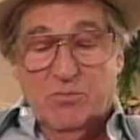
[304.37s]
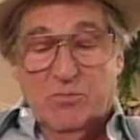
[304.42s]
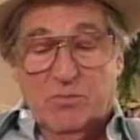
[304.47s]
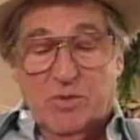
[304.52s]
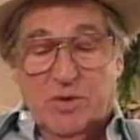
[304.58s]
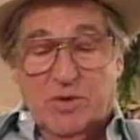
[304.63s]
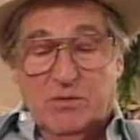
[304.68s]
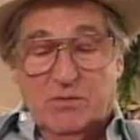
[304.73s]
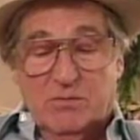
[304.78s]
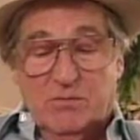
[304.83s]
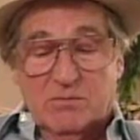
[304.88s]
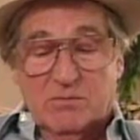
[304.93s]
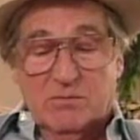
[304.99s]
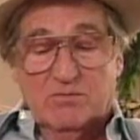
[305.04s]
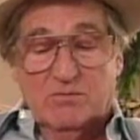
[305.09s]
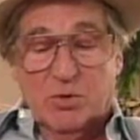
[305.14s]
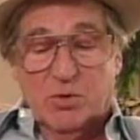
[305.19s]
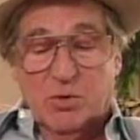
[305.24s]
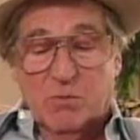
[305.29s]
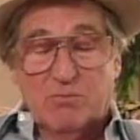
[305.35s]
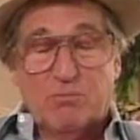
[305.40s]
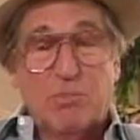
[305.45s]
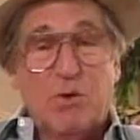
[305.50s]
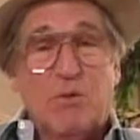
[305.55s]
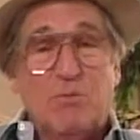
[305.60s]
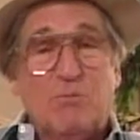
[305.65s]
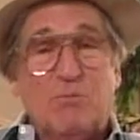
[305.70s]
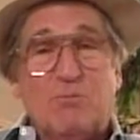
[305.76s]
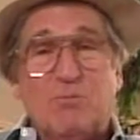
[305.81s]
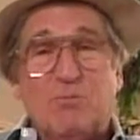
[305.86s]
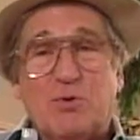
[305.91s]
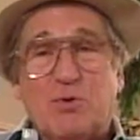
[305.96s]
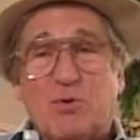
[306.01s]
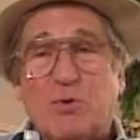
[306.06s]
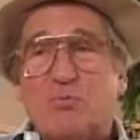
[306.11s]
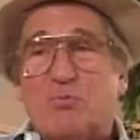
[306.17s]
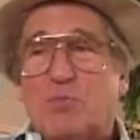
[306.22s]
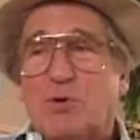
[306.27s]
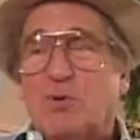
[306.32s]
But brum boom,
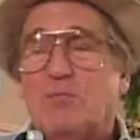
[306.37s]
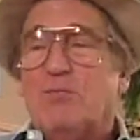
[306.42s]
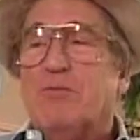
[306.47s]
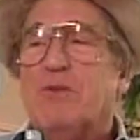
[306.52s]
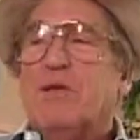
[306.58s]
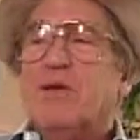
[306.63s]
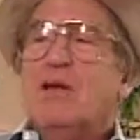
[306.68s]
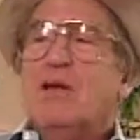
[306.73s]
brum boom.